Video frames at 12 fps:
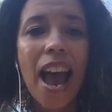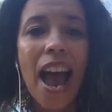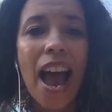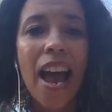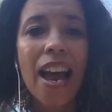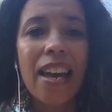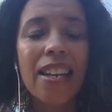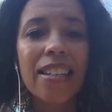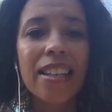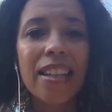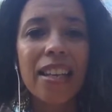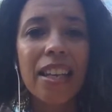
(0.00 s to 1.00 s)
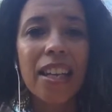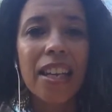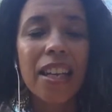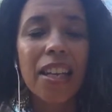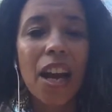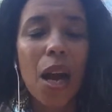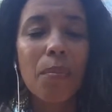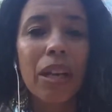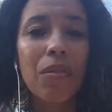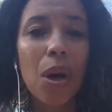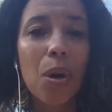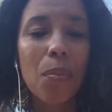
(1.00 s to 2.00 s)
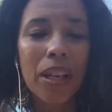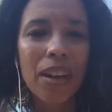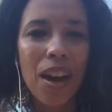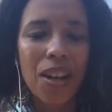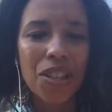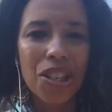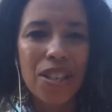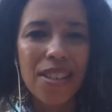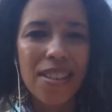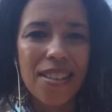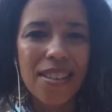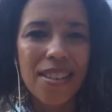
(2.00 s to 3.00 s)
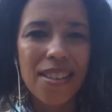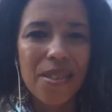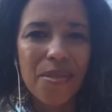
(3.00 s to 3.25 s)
and the incoming Roman consciousness.